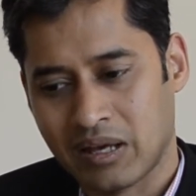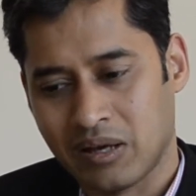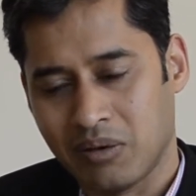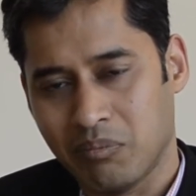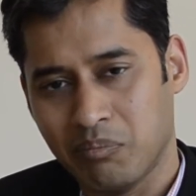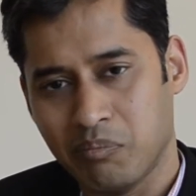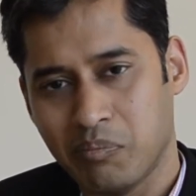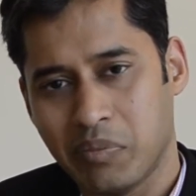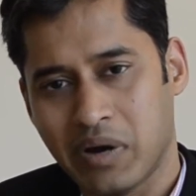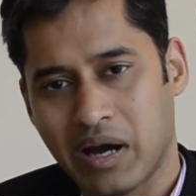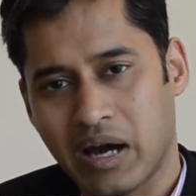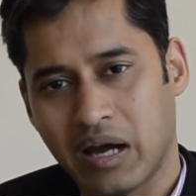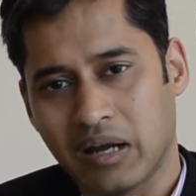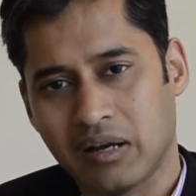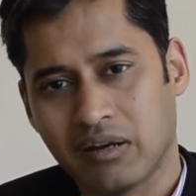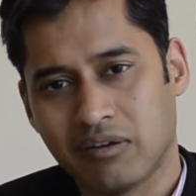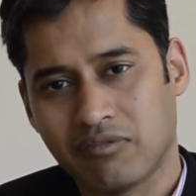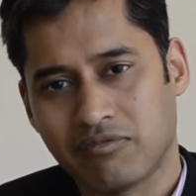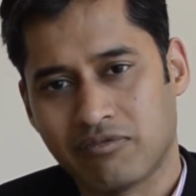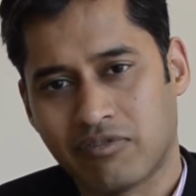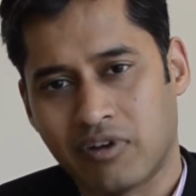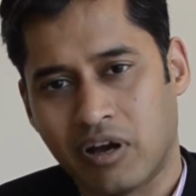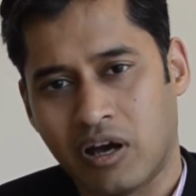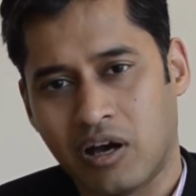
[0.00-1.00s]
But
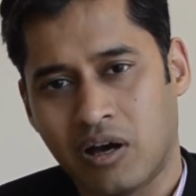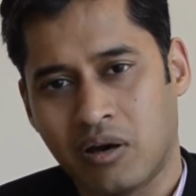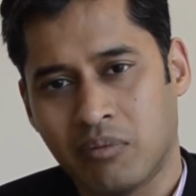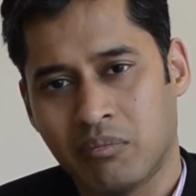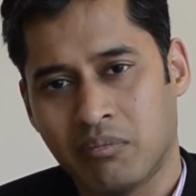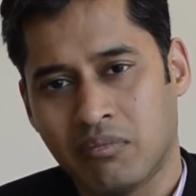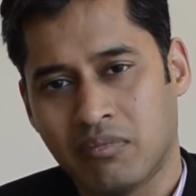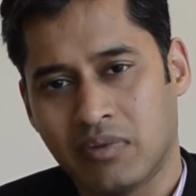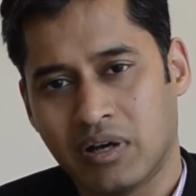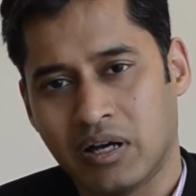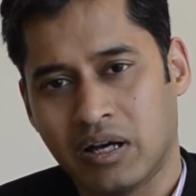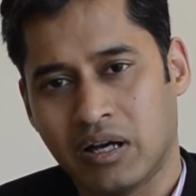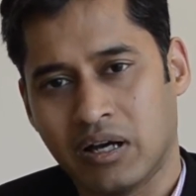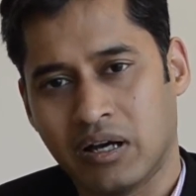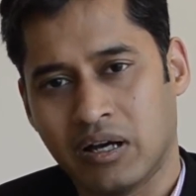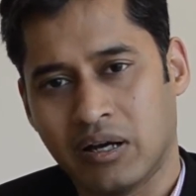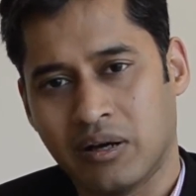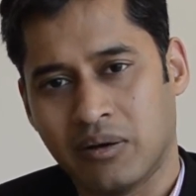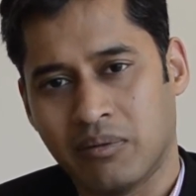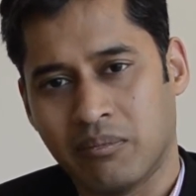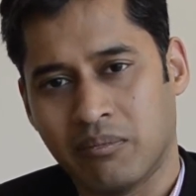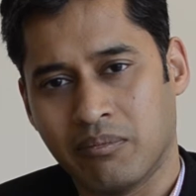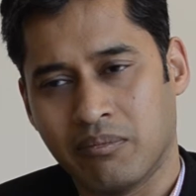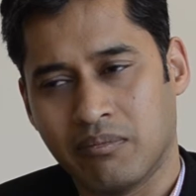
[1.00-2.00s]
from
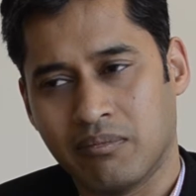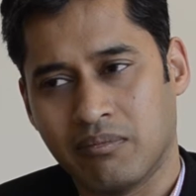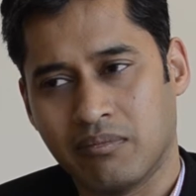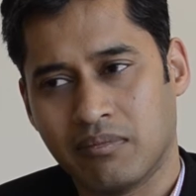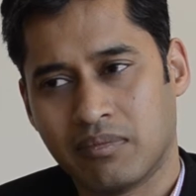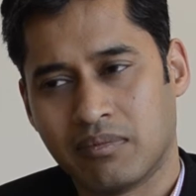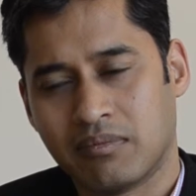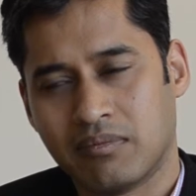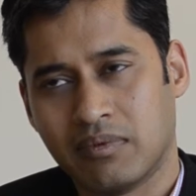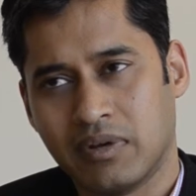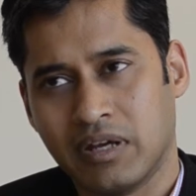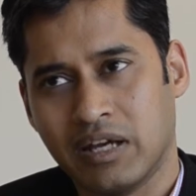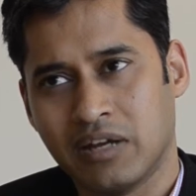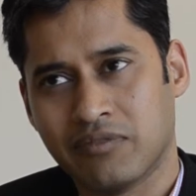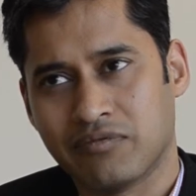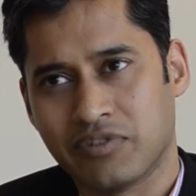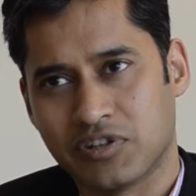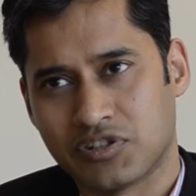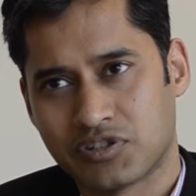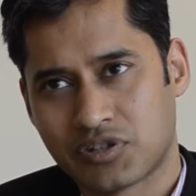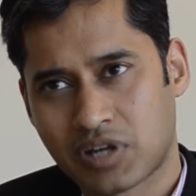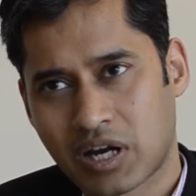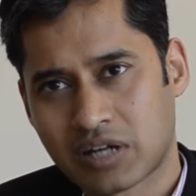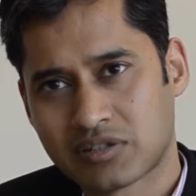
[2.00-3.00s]

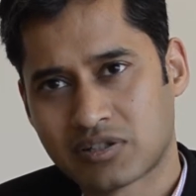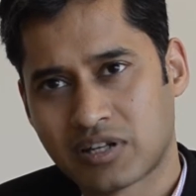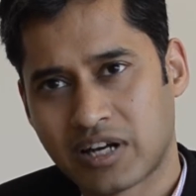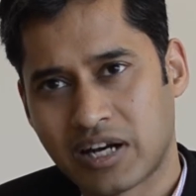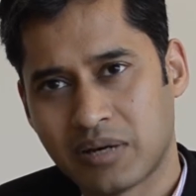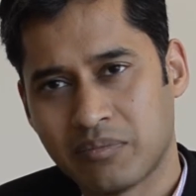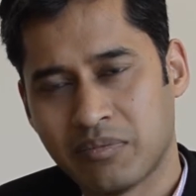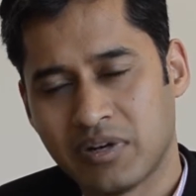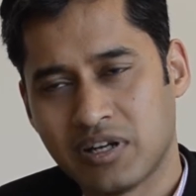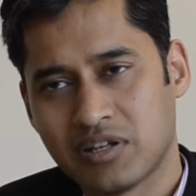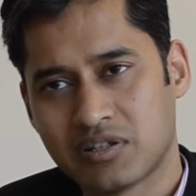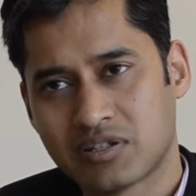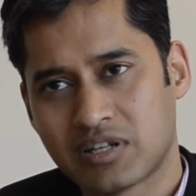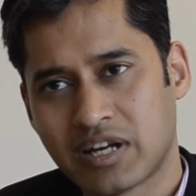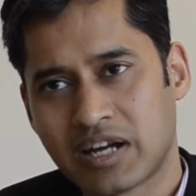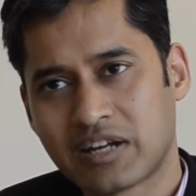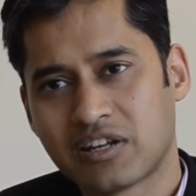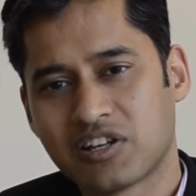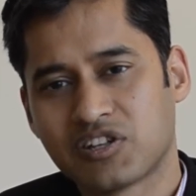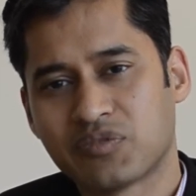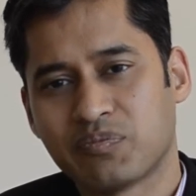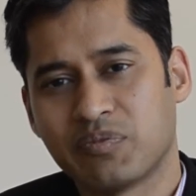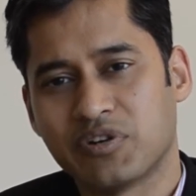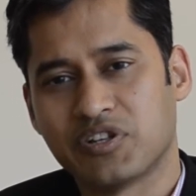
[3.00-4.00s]
infrastructure
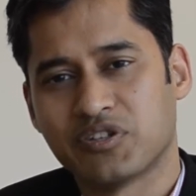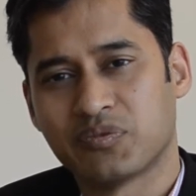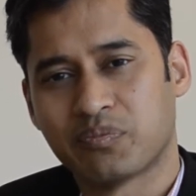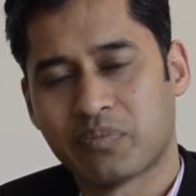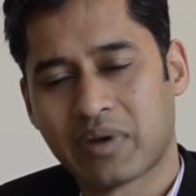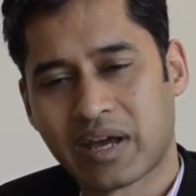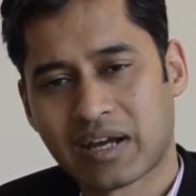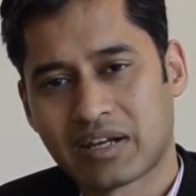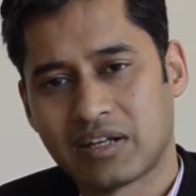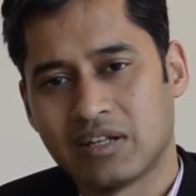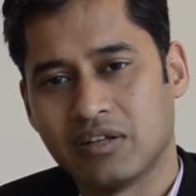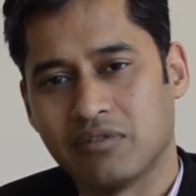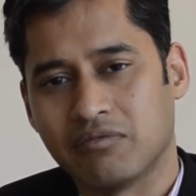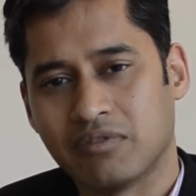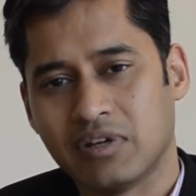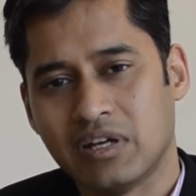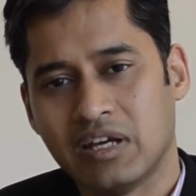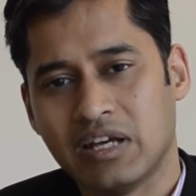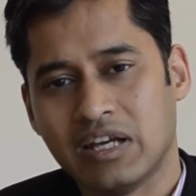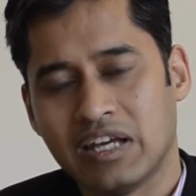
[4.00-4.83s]
administrator's perspective,